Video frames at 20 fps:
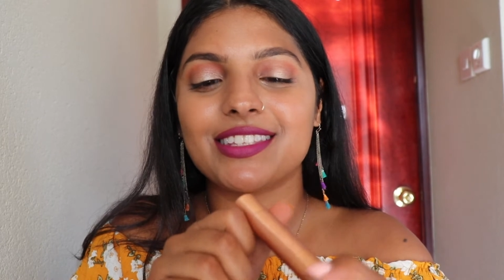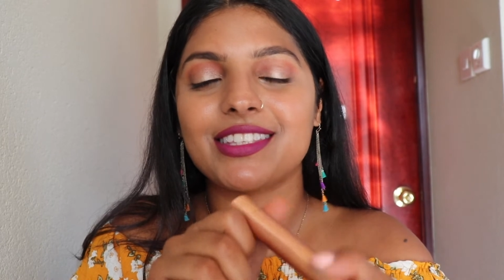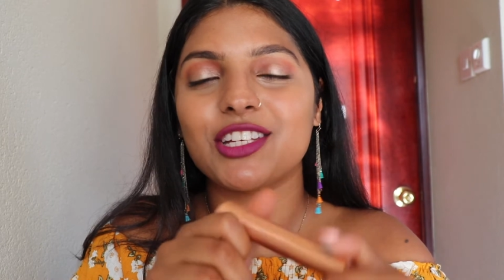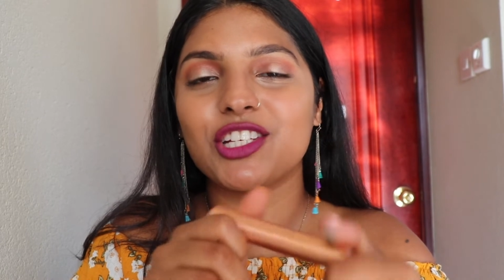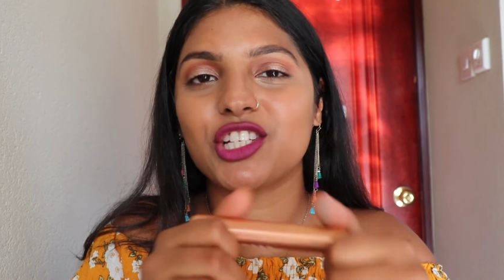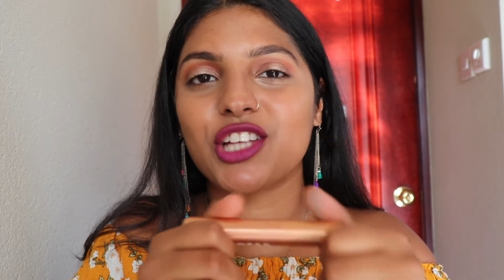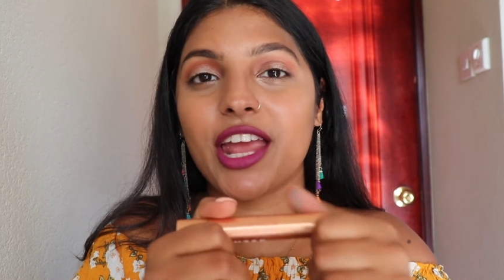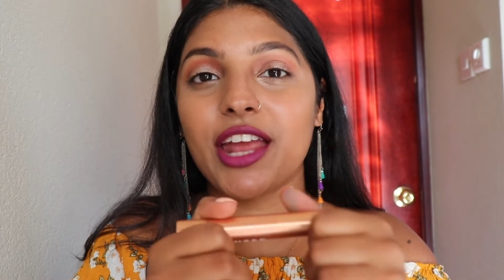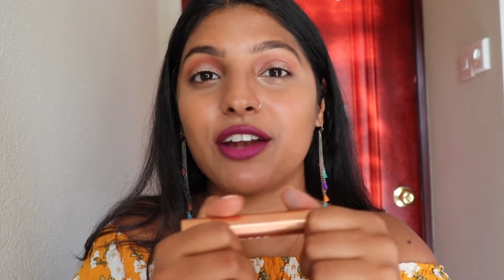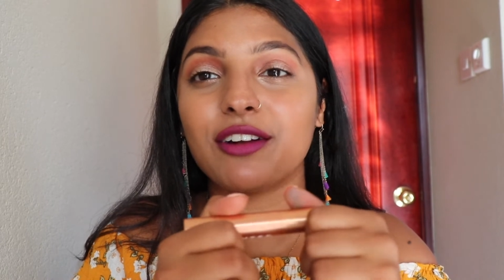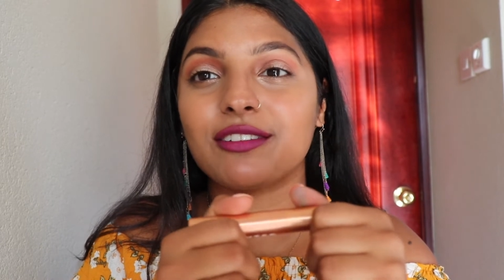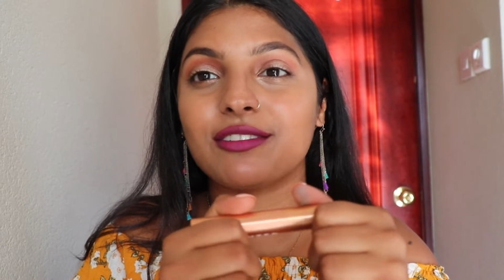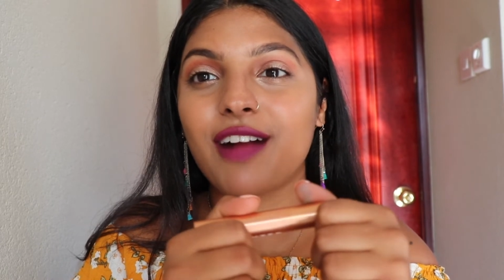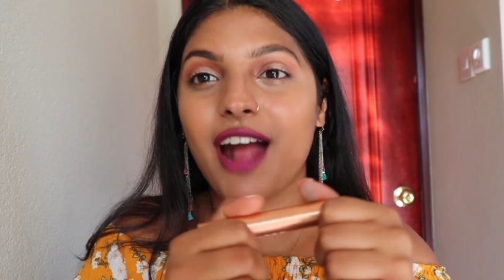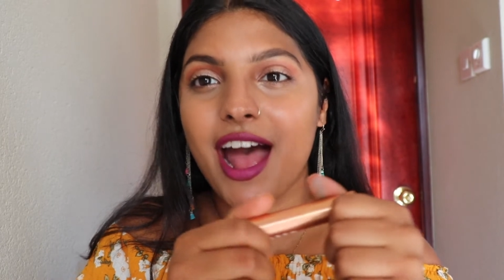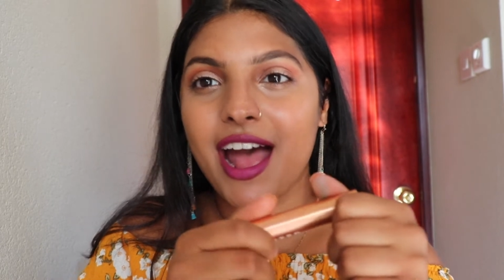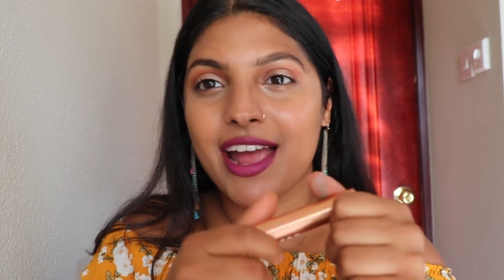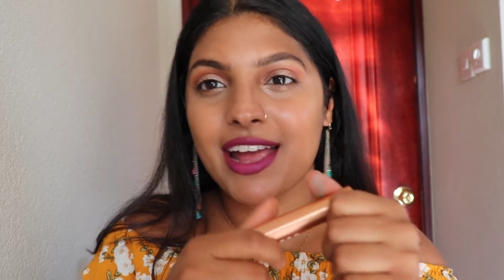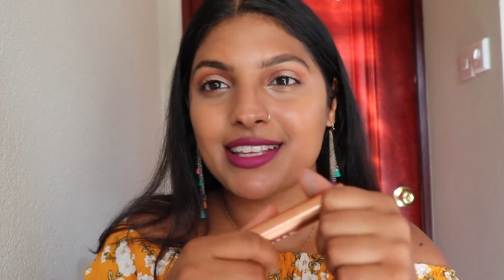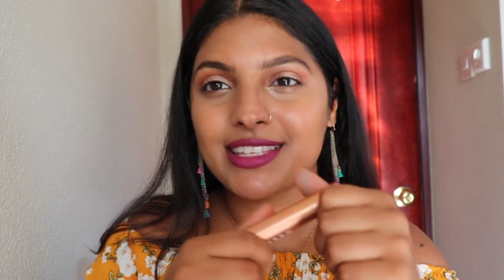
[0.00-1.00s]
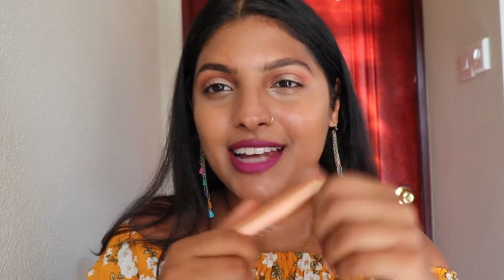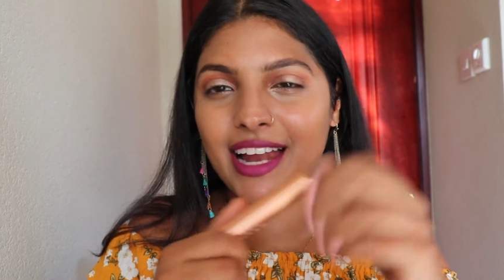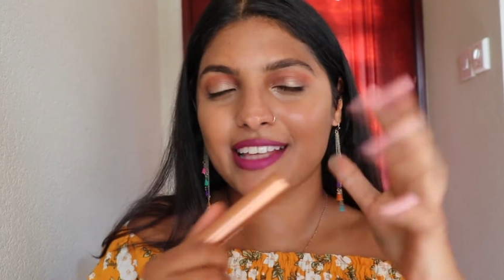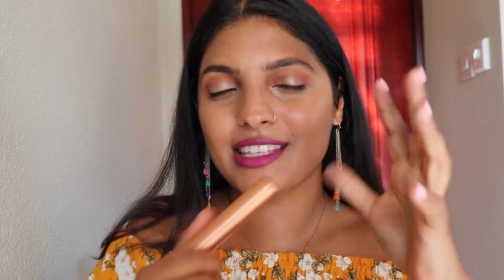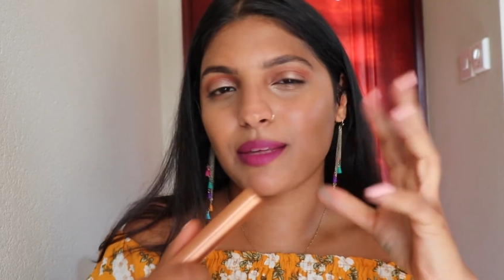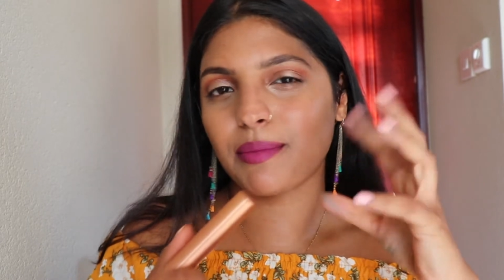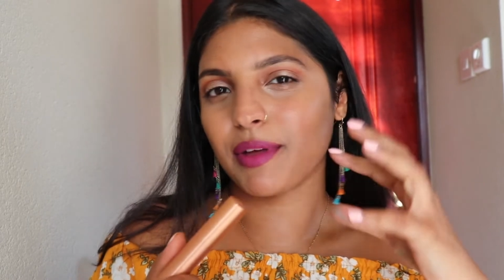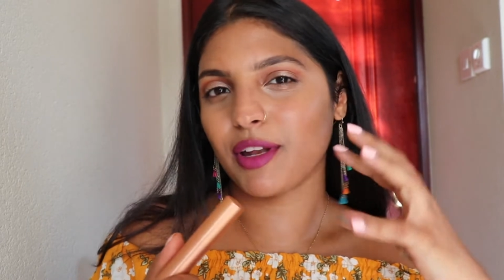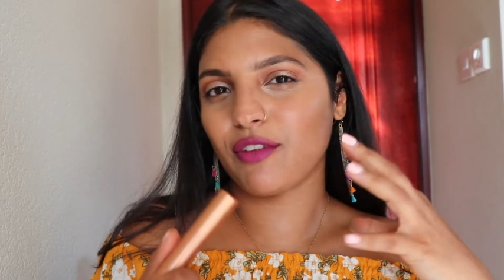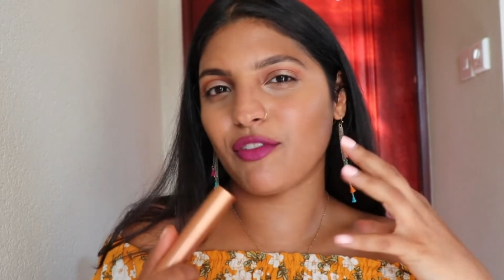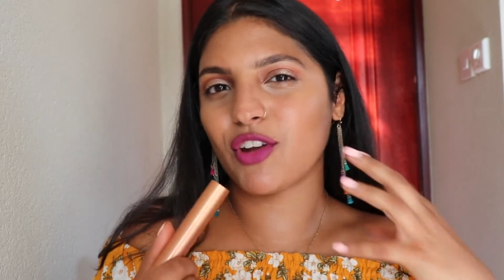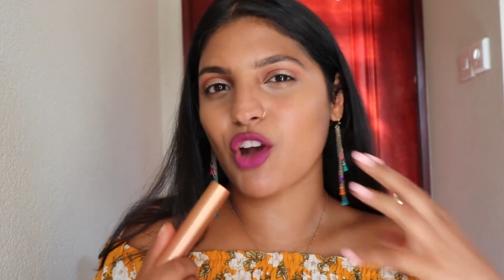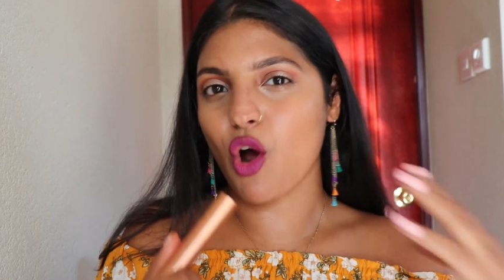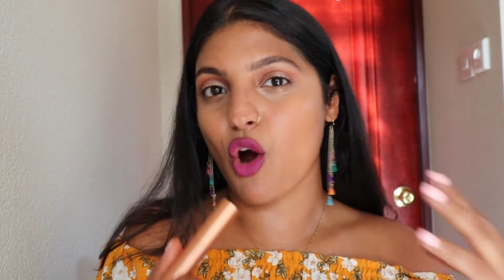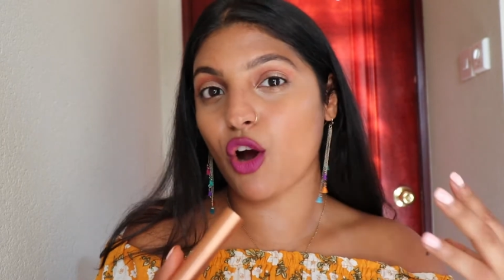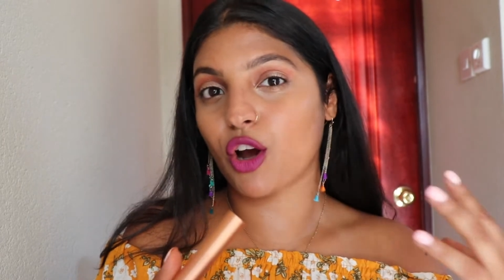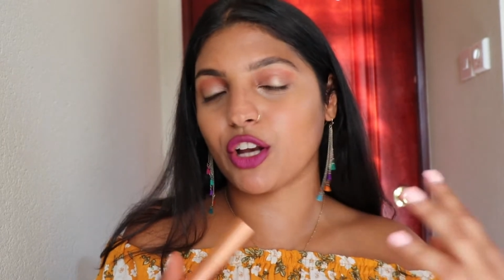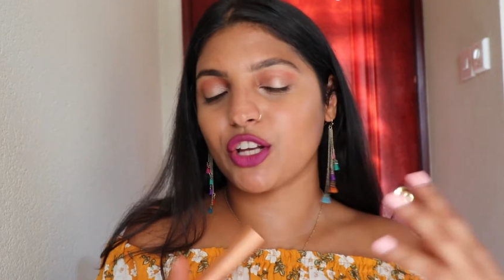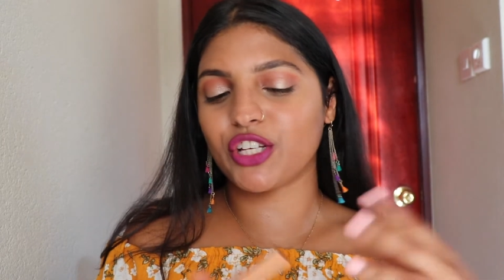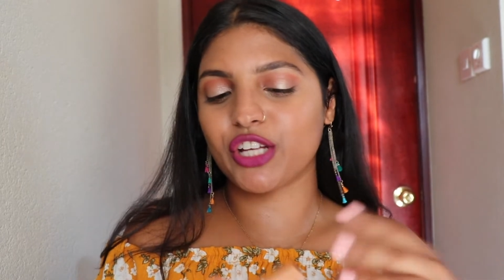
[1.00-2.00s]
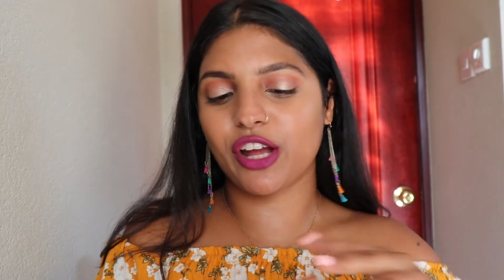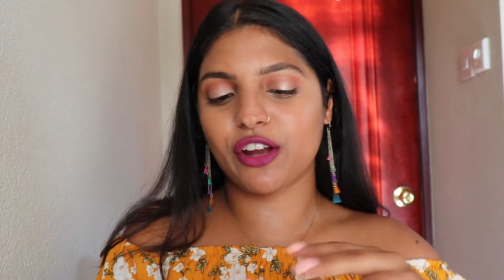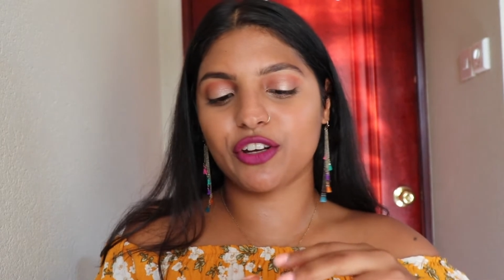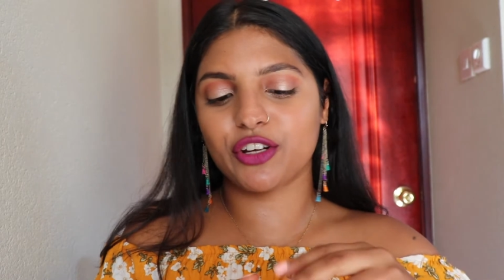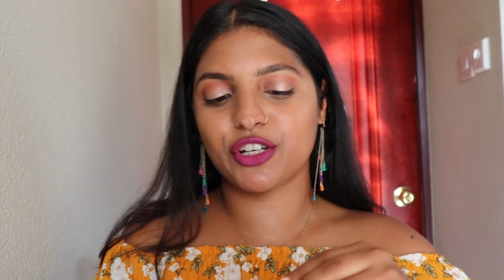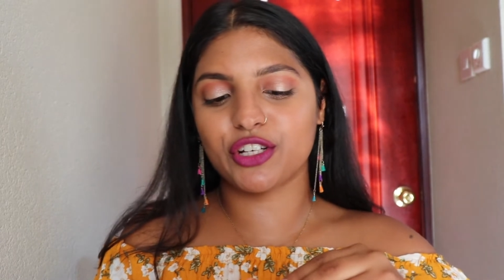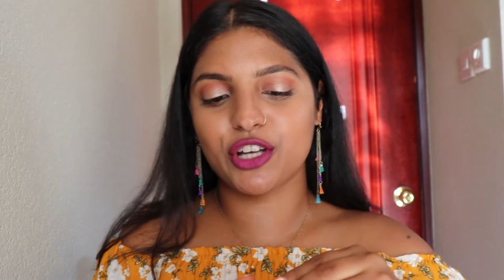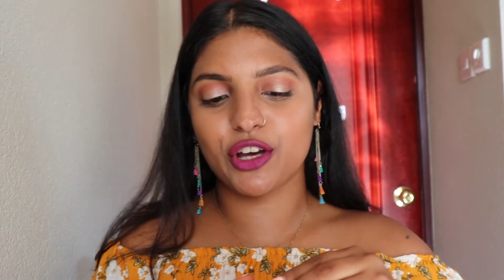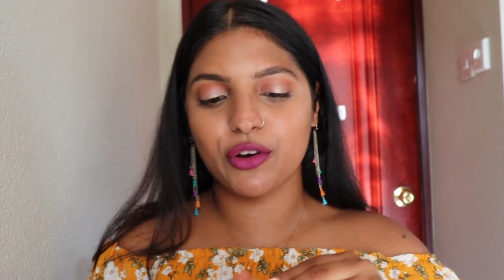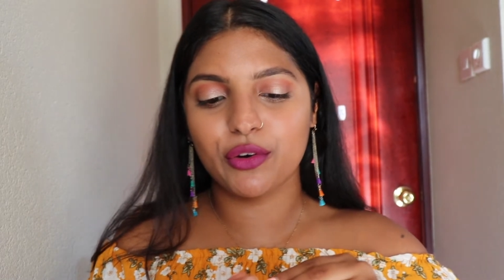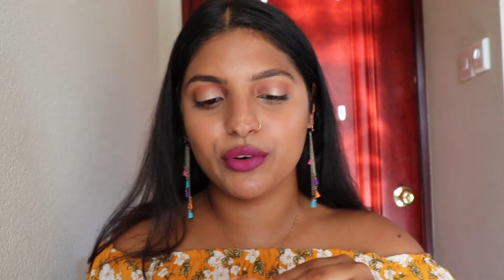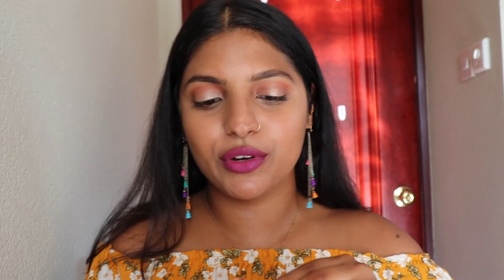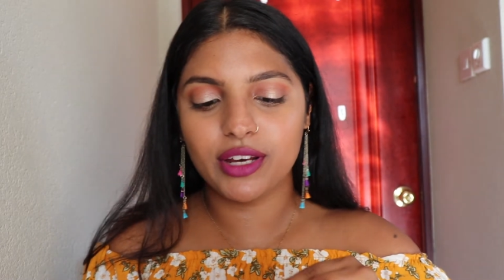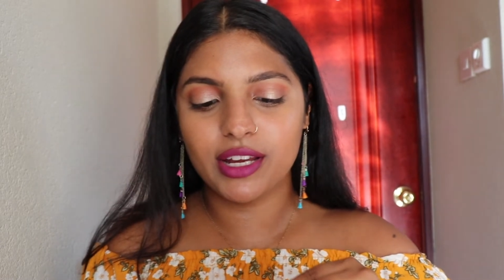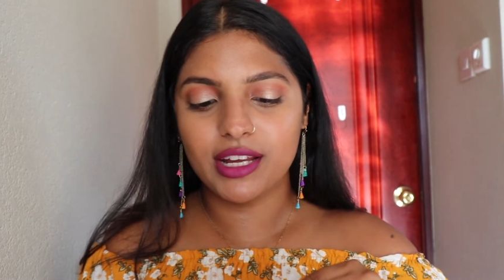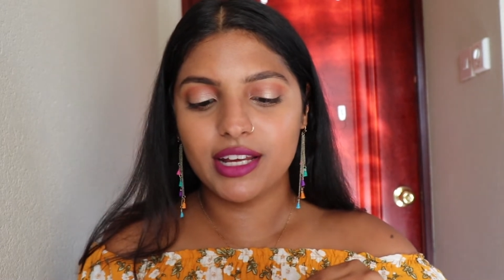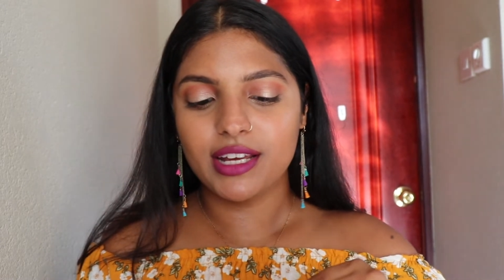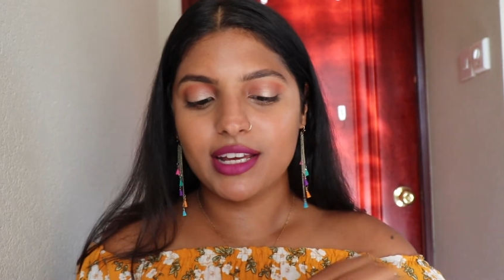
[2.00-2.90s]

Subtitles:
is the shade Rise. It has a bit of an orangey undertone.